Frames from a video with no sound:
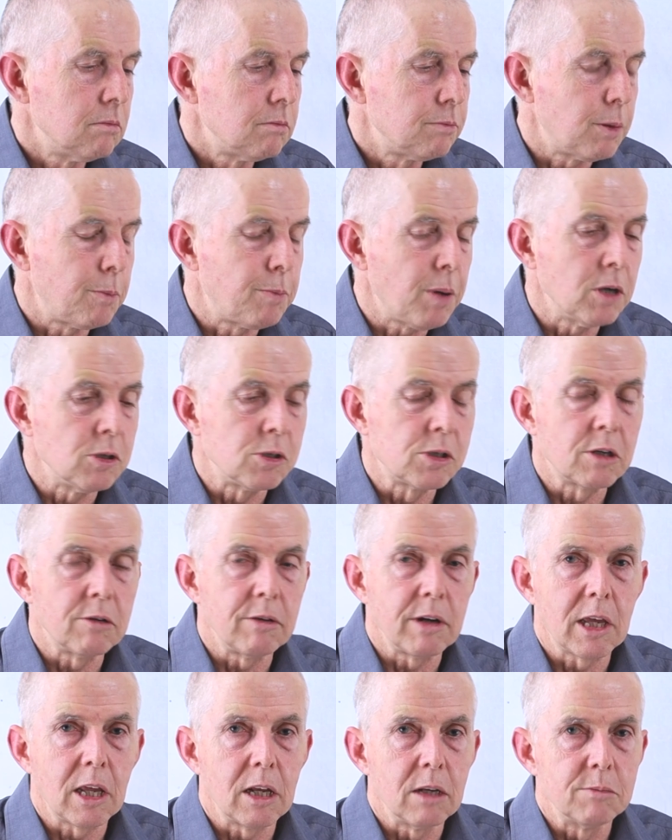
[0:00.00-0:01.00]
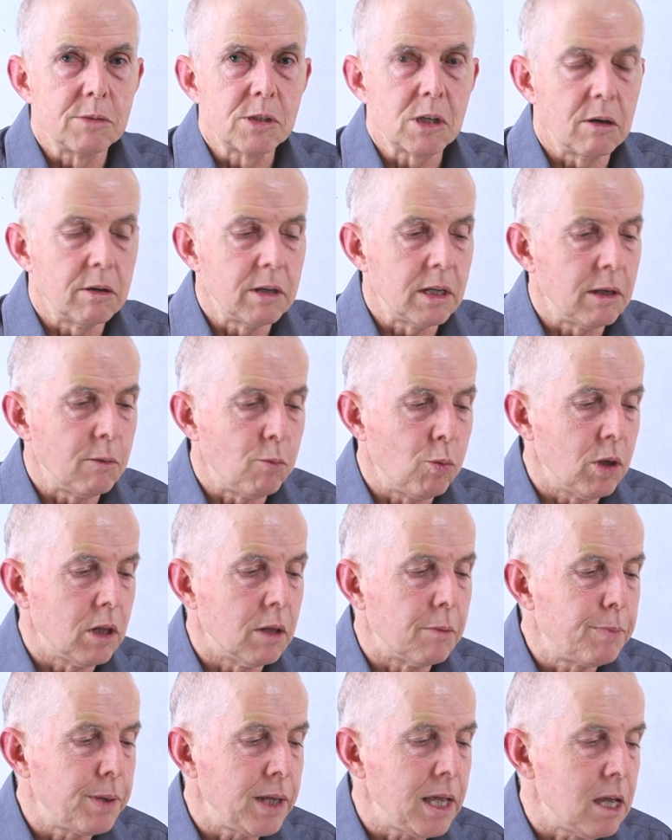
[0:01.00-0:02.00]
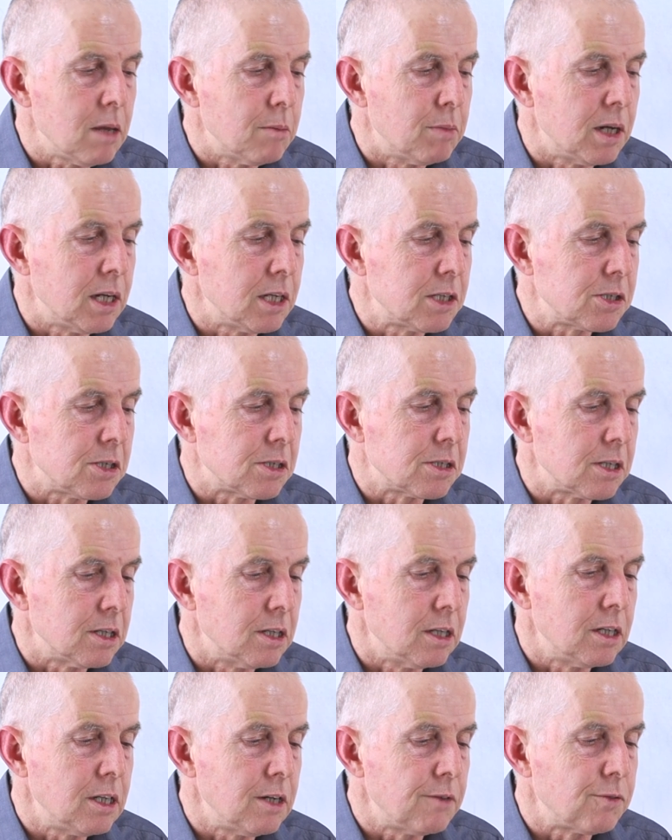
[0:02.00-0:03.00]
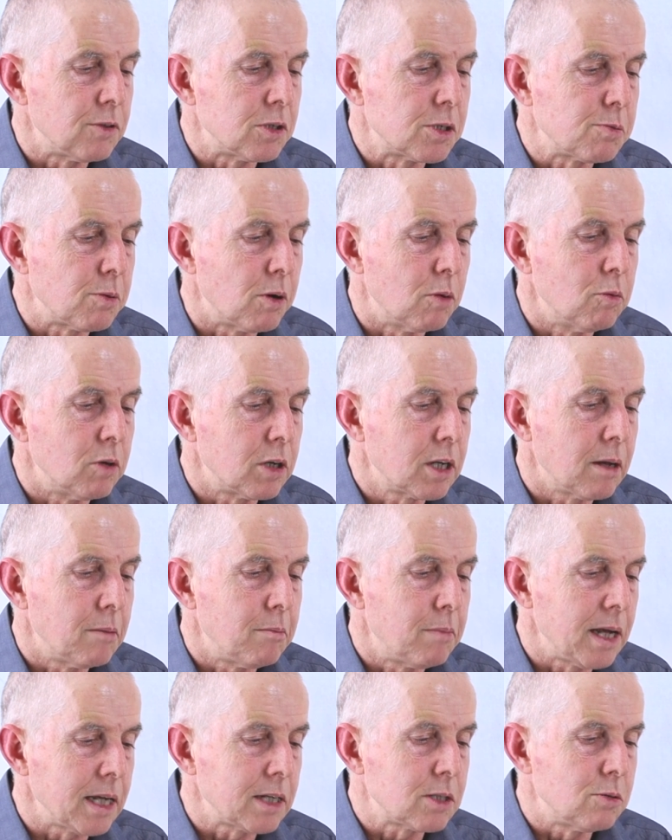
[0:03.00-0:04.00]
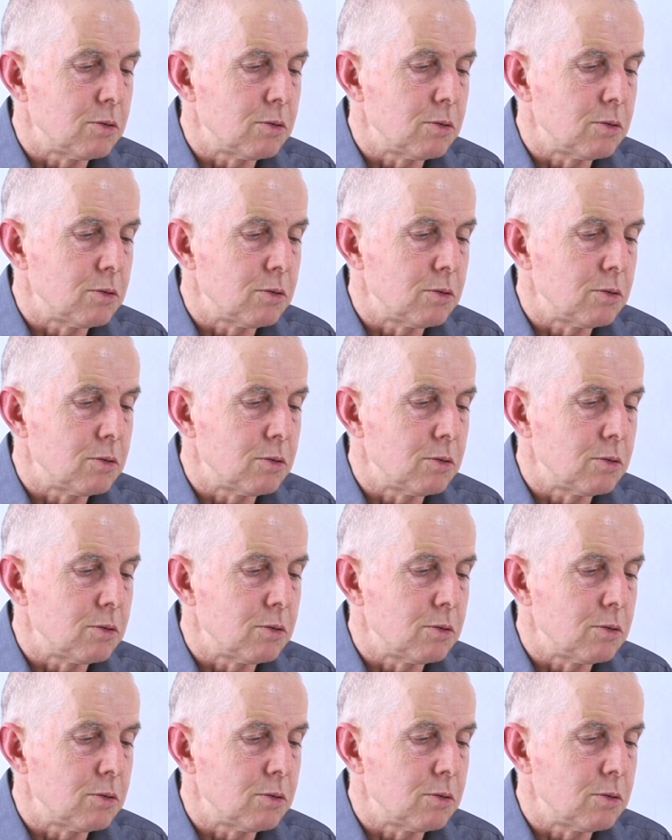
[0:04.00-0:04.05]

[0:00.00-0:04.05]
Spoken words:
proposed curriculum. So it will appear, but it's just in a different spot. We'll come back